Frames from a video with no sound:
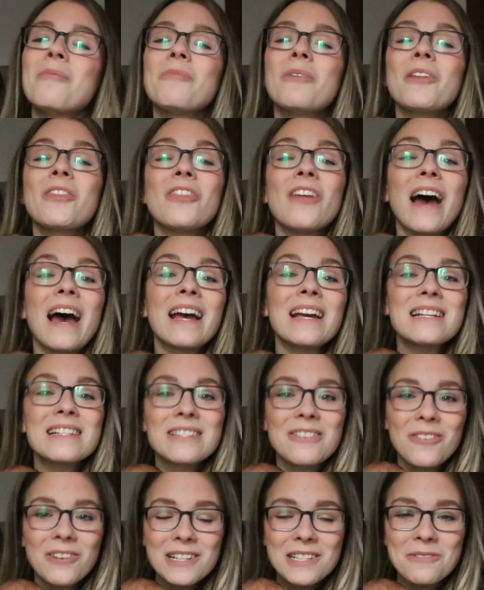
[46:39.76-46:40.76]
But that
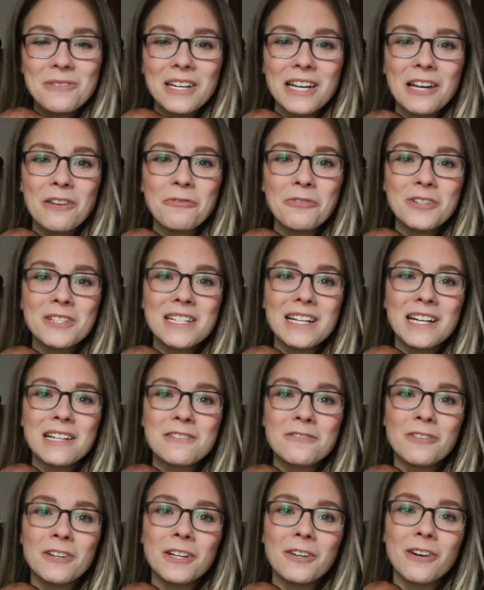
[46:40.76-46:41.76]
is going to be it for
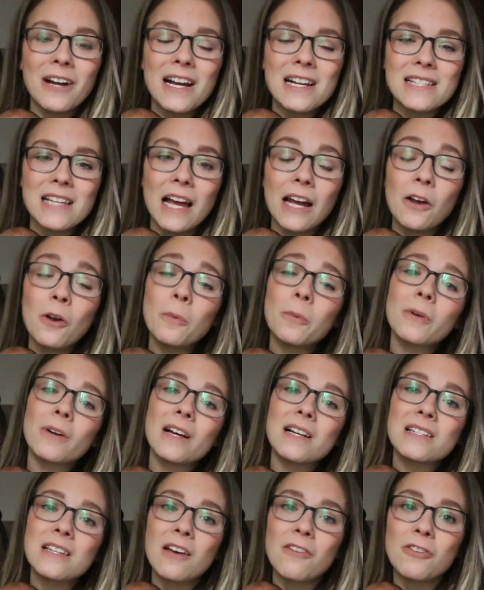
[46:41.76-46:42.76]
today's video, guys. I hope you
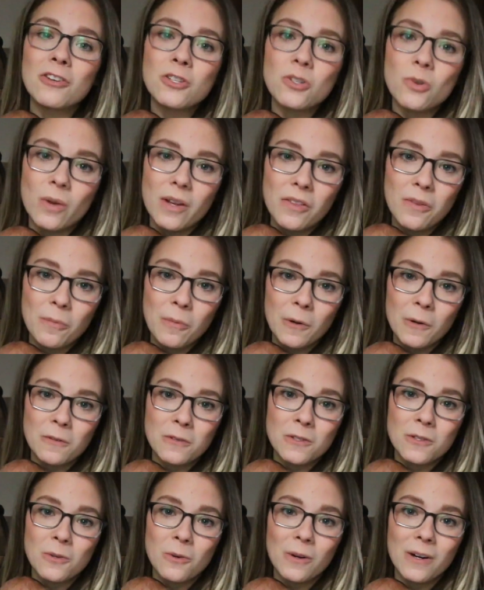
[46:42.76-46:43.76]
guys have enjoyed the
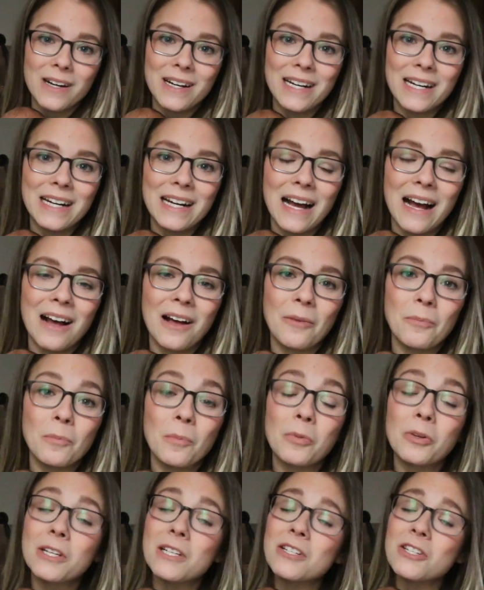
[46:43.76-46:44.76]
birth story.
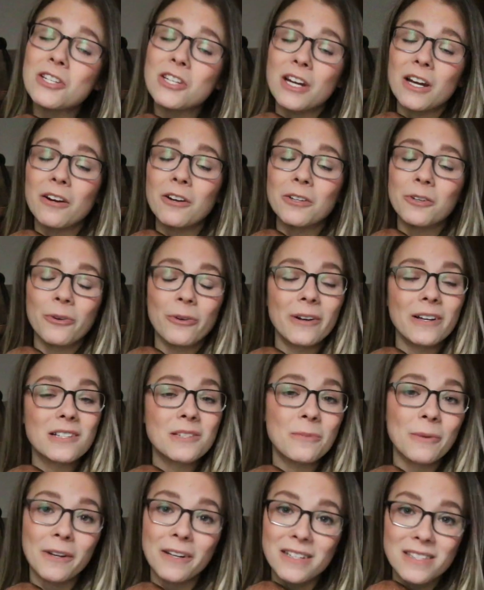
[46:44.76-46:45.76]
Please share your
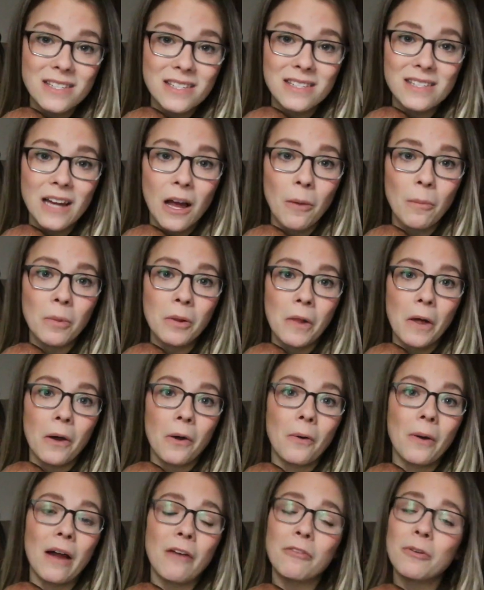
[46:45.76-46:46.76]
experiences down
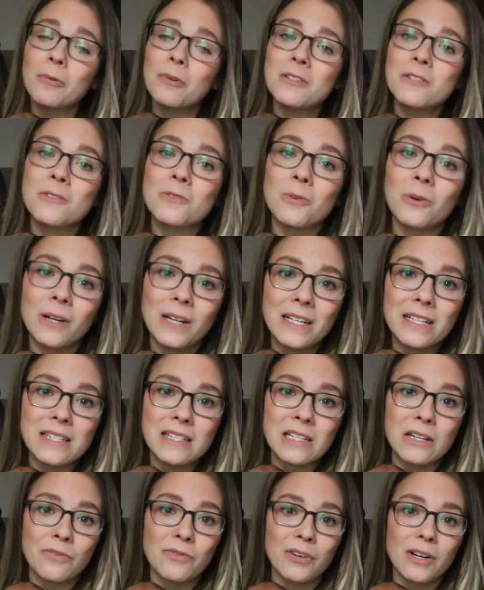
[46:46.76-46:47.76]
below. Everyone's story
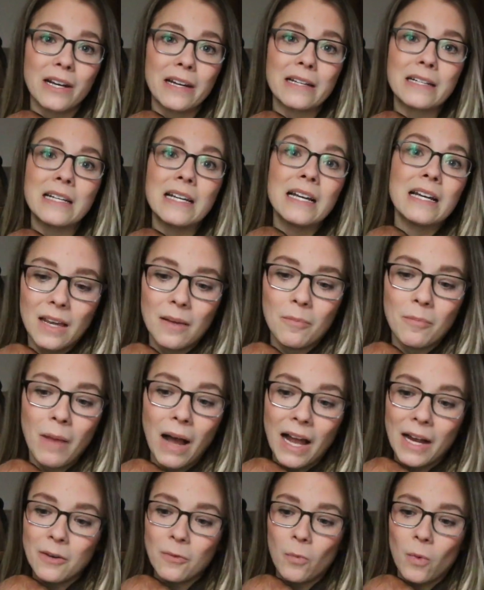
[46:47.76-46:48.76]
is different.
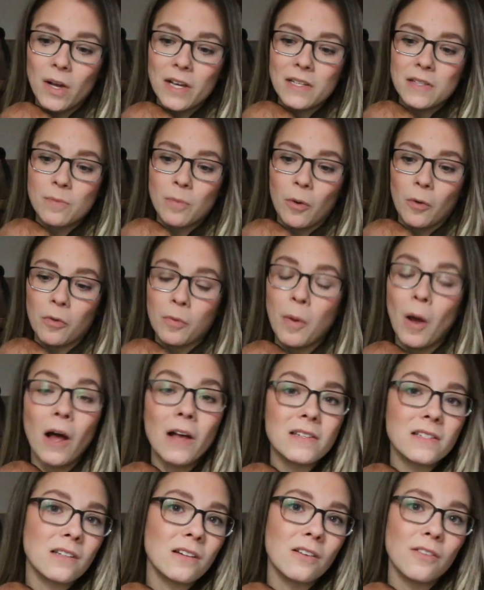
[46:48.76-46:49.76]
Mine was both
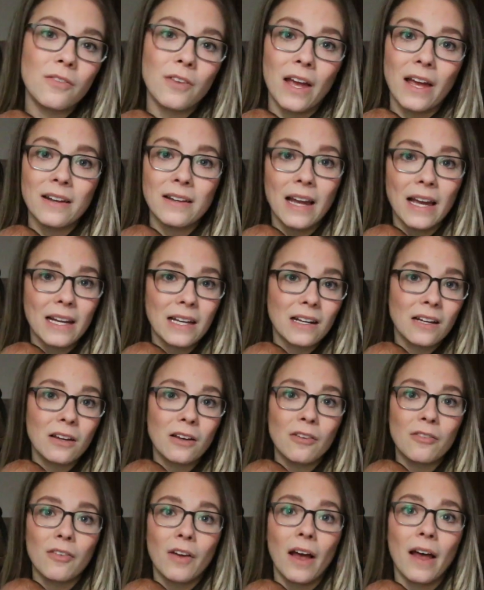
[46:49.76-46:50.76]
positive and
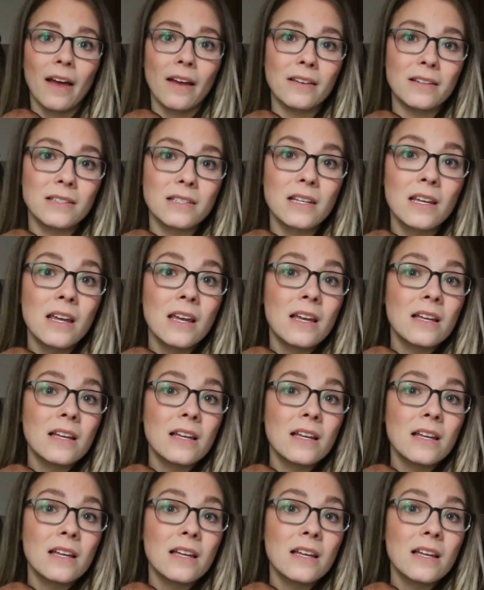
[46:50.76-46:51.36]
negative, and